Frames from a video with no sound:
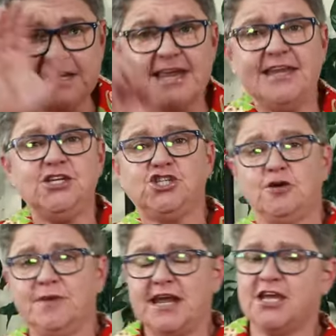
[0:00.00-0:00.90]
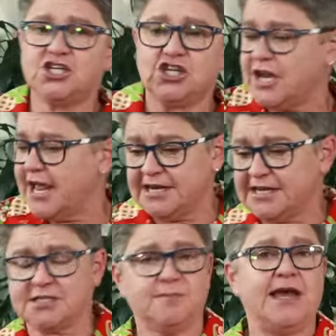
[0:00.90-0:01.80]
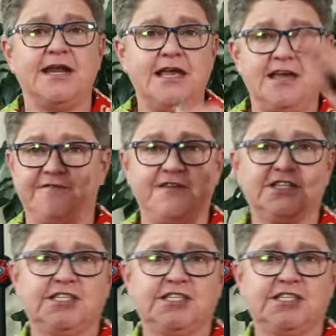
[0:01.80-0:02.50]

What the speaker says: any germination, and it doesn't matter if it's